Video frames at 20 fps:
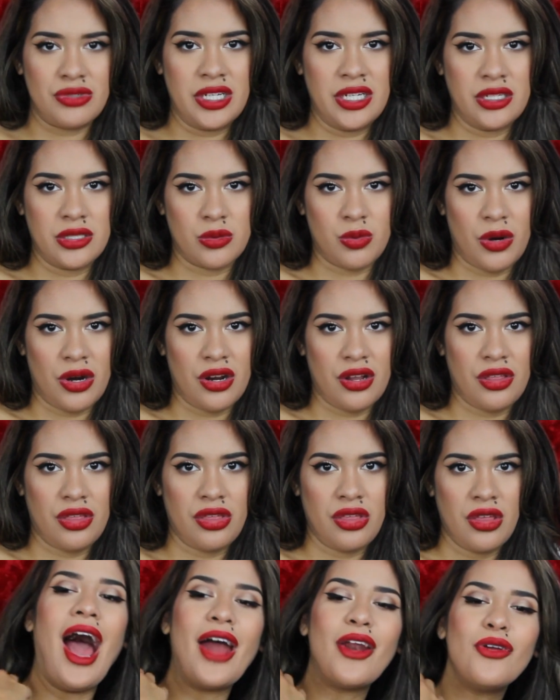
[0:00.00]
ring is
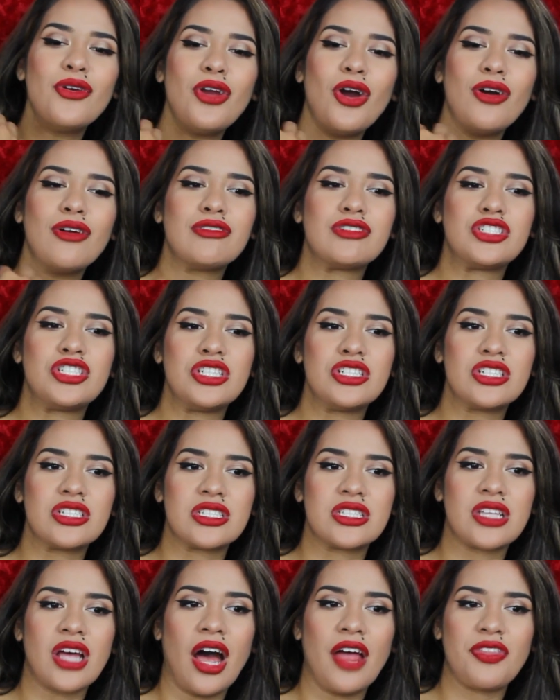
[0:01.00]
worth. I don't know if she
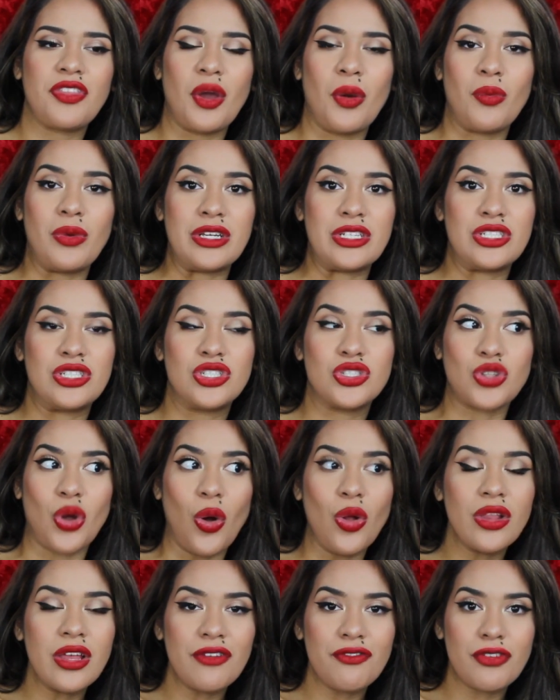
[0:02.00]
just thought that we
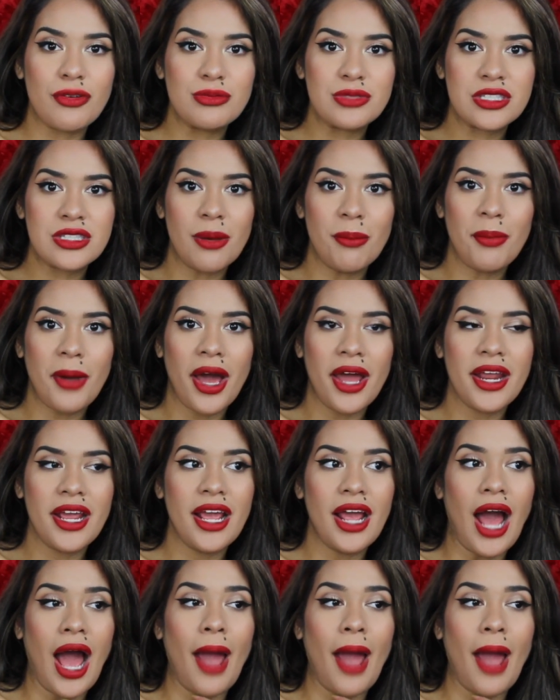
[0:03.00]
stole it from somebody.